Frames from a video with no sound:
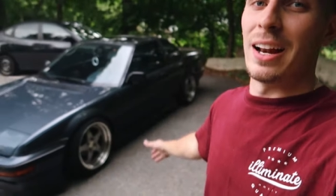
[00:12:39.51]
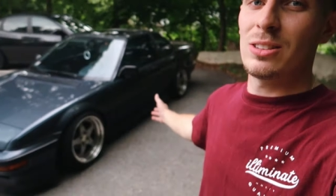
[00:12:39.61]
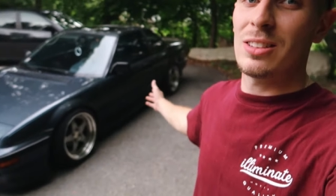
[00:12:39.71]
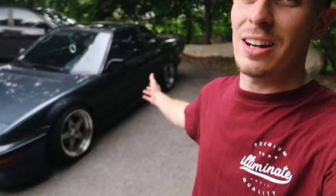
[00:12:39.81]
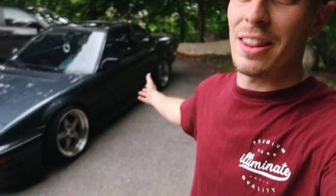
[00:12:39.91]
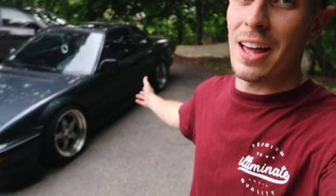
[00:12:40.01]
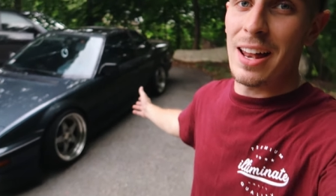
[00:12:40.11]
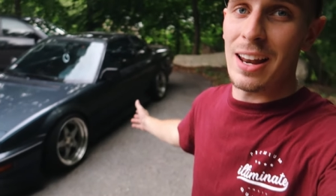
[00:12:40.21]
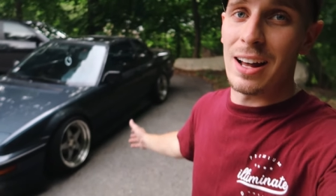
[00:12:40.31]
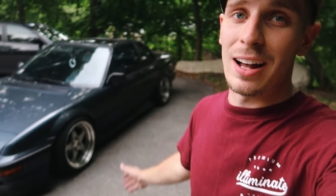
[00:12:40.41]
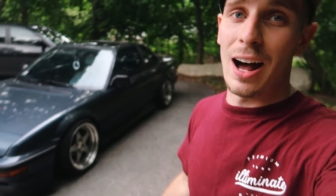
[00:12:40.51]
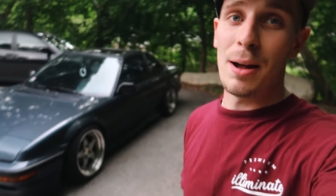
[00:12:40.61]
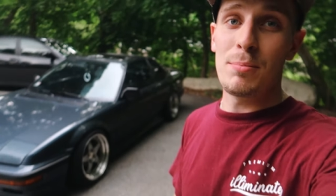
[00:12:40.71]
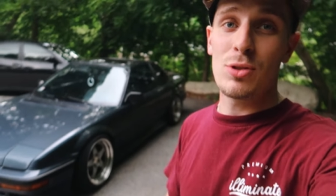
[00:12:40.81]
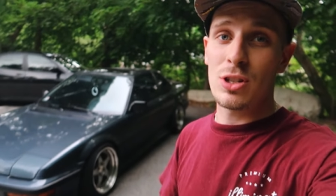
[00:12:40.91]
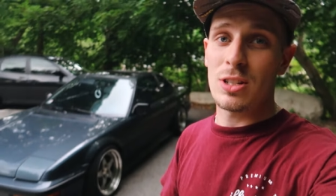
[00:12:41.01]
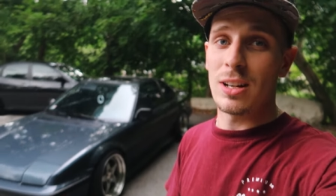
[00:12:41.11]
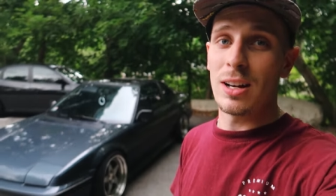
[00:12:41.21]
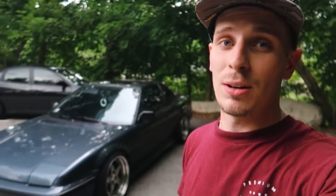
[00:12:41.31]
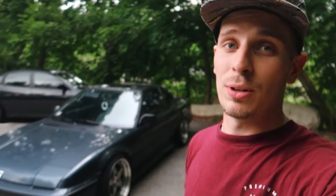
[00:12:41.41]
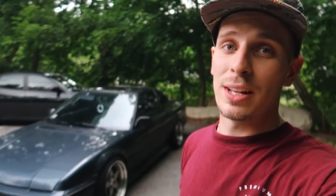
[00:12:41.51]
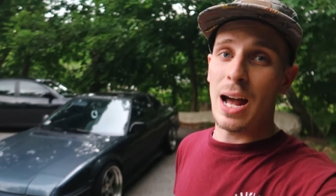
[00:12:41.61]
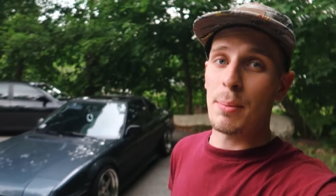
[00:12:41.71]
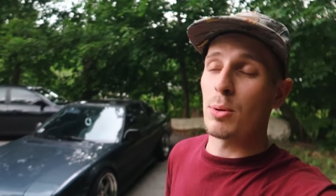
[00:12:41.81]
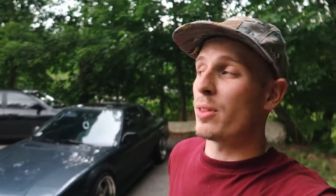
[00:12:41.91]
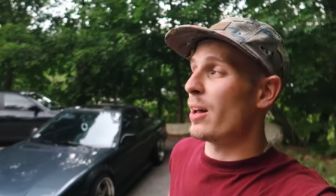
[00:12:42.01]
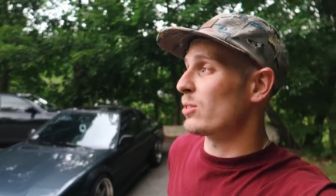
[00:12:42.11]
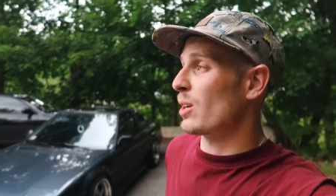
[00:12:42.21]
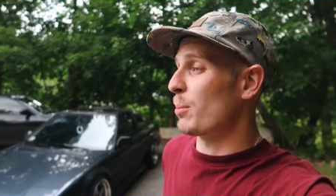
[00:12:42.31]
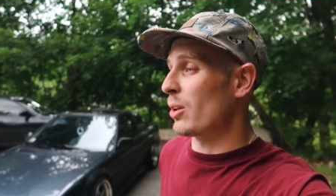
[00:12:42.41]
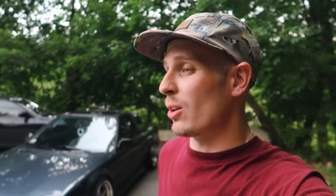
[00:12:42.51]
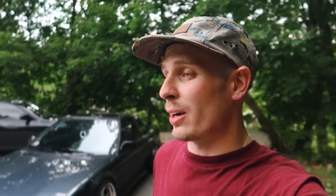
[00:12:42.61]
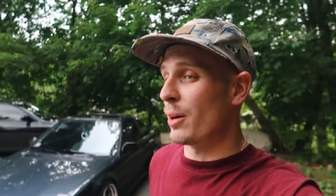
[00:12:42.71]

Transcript: And outside of that, I'm just uh, really happy with how it's coming along.